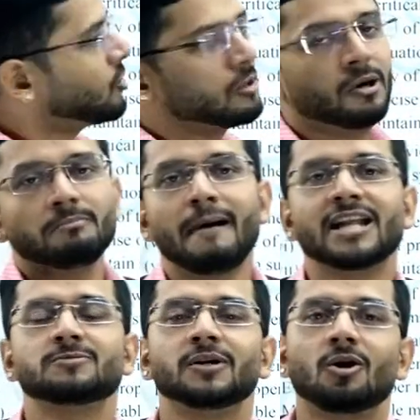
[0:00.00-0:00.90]
we are talking
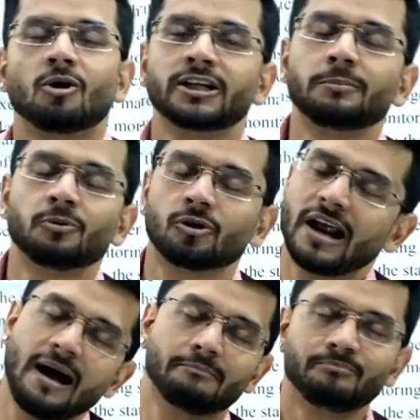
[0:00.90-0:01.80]
about management audit
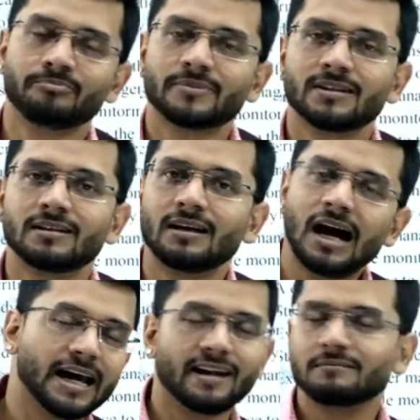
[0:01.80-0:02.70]
program.
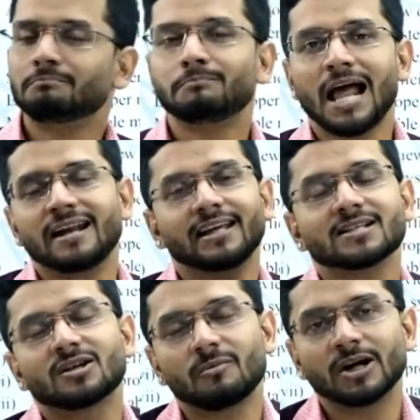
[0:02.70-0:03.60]
Again,
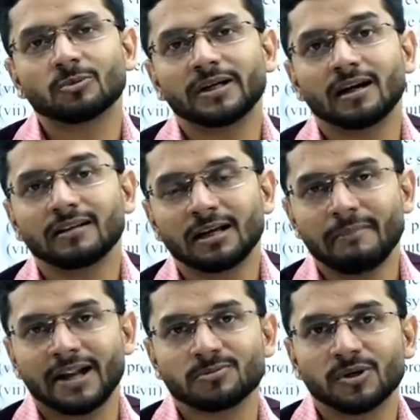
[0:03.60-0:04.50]
planning is required to be done
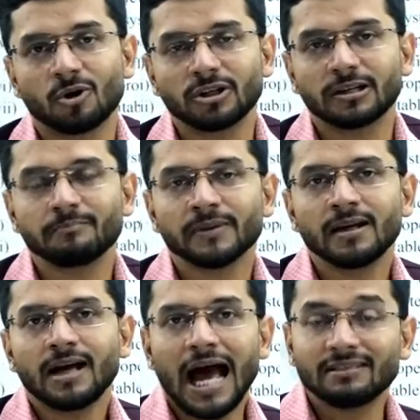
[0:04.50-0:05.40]
in management audit,
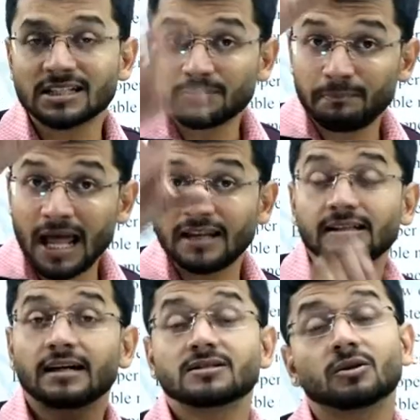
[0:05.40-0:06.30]
and this
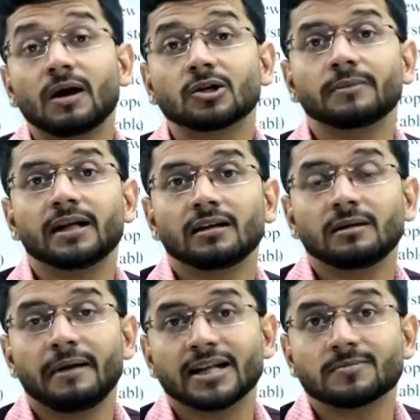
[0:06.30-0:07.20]
planning that is required to be
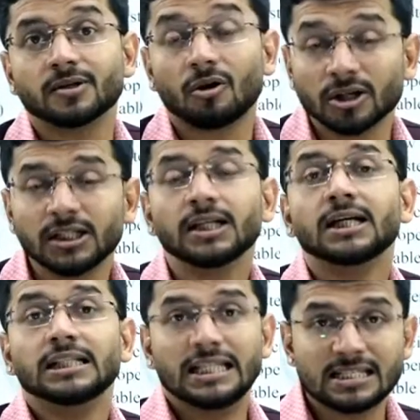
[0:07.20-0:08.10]
done in management
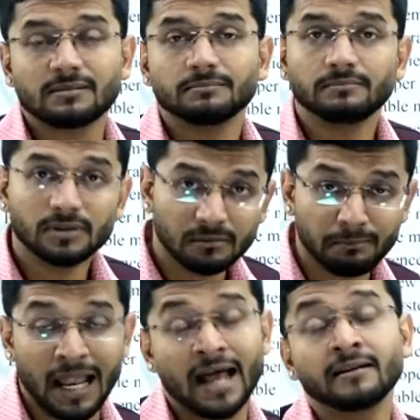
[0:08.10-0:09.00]
audit, this
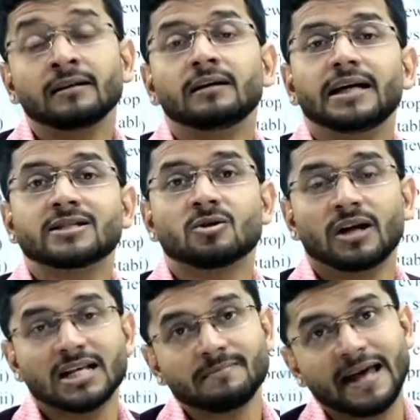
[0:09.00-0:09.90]
plan
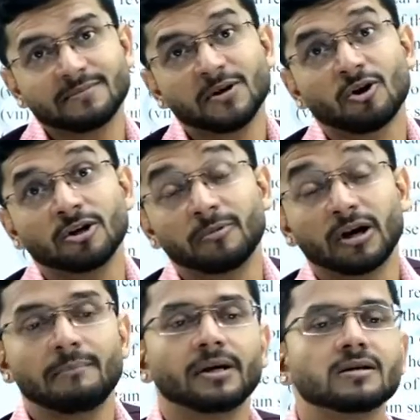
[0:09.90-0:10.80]
is known as management
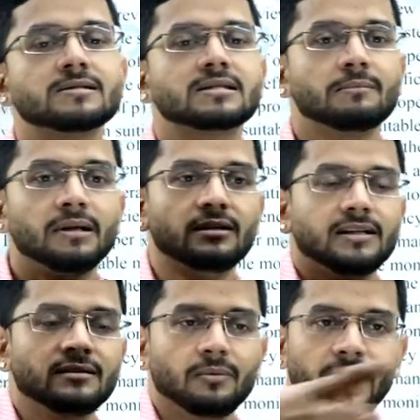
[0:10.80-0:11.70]
audit program. Because
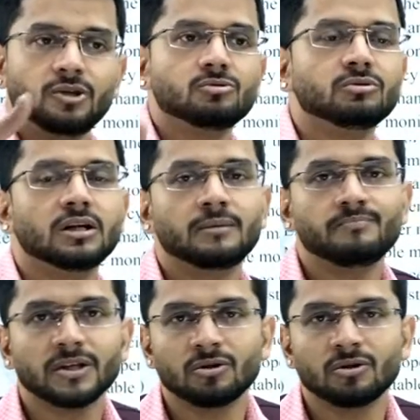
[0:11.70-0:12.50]
similarly, the way you